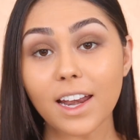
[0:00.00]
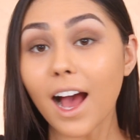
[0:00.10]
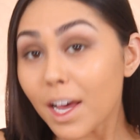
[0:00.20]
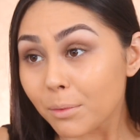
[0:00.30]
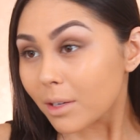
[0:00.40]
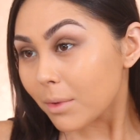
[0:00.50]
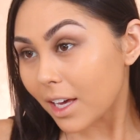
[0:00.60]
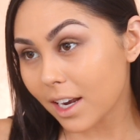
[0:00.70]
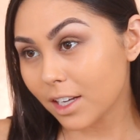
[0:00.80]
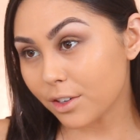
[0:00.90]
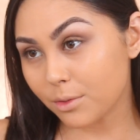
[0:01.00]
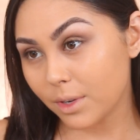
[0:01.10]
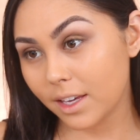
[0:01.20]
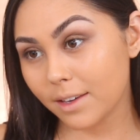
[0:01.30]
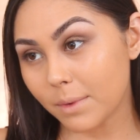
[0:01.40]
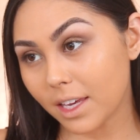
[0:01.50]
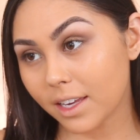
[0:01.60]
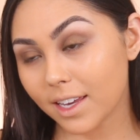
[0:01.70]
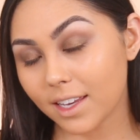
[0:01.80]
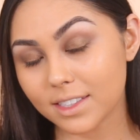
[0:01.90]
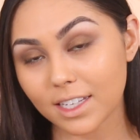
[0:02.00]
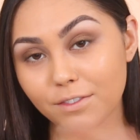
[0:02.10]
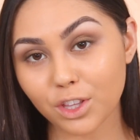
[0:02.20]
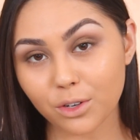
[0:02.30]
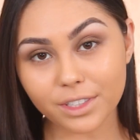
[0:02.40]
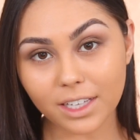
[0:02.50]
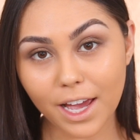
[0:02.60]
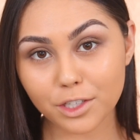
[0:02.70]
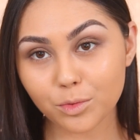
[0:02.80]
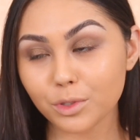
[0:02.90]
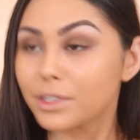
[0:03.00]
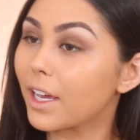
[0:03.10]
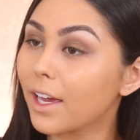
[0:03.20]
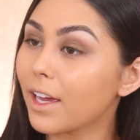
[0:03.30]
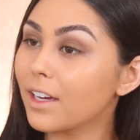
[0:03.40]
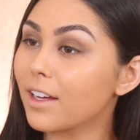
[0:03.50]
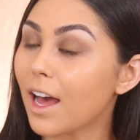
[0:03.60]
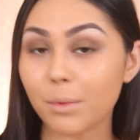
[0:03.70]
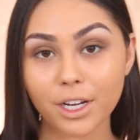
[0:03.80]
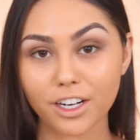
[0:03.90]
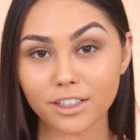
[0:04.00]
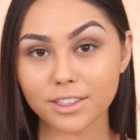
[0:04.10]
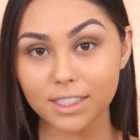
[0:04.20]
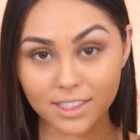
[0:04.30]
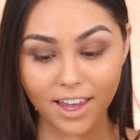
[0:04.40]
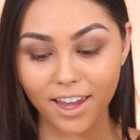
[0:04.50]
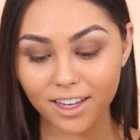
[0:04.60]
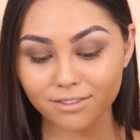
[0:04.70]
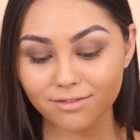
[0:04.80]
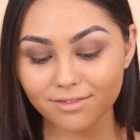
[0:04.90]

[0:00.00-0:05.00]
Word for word: And I'm gonna be adding on a wing because even though it's a casual day, I'm here to slay